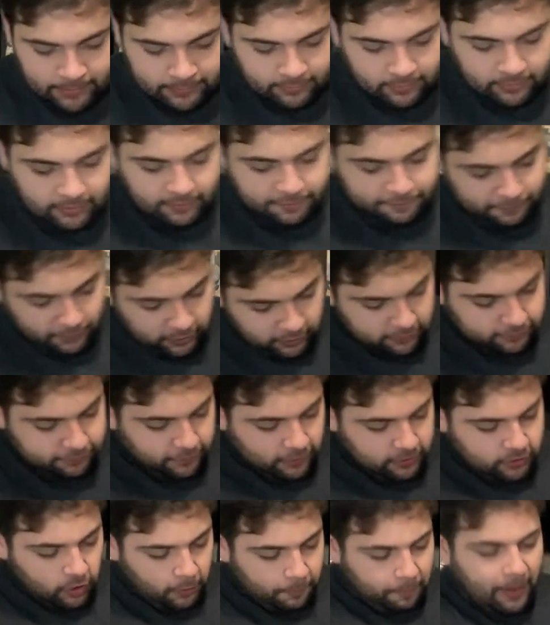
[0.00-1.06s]
So the first
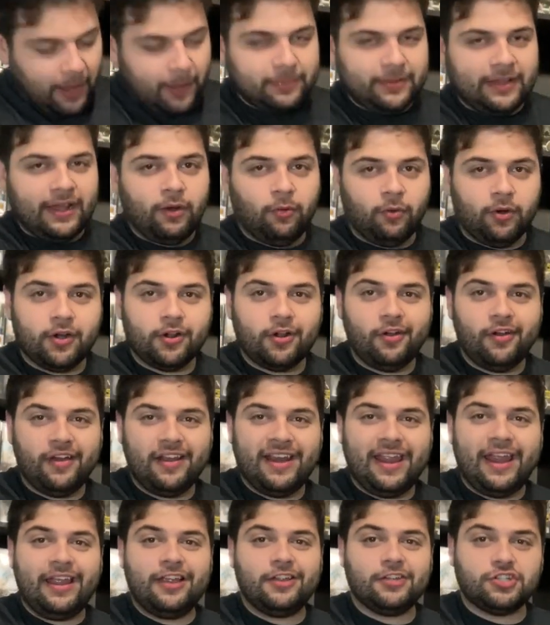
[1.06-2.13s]
Funko Pop that I want to go
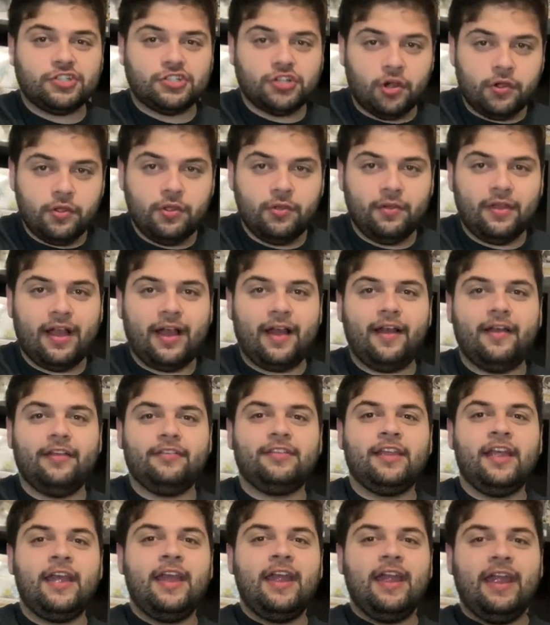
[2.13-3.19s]
ahead and show you guys
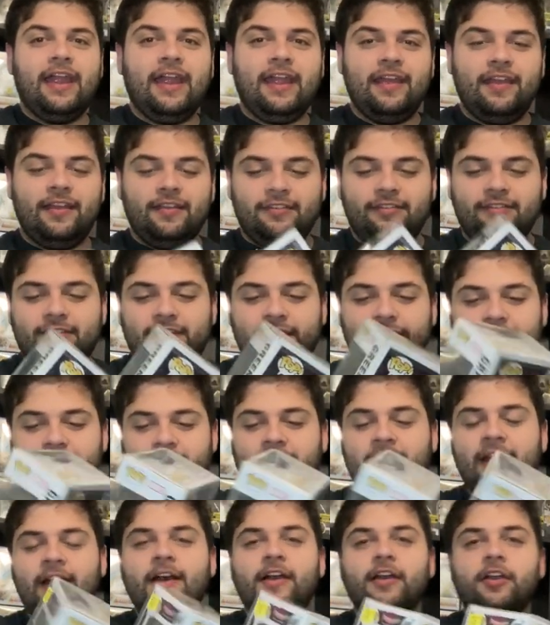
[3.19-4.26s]
is
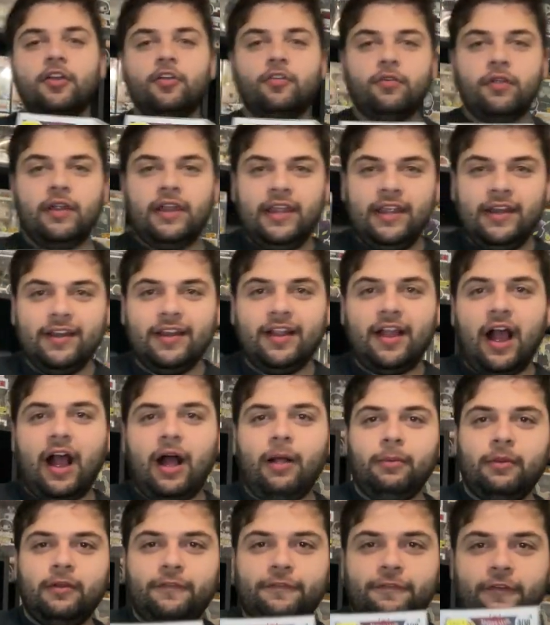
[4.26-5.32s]
the Green
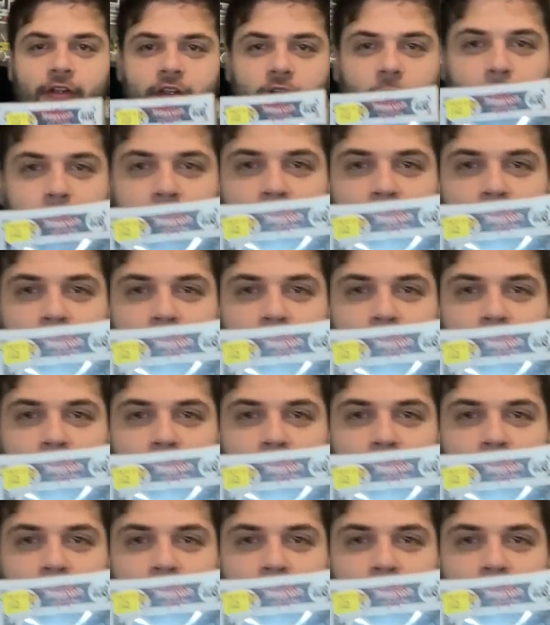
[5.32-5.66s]
Goblin Funko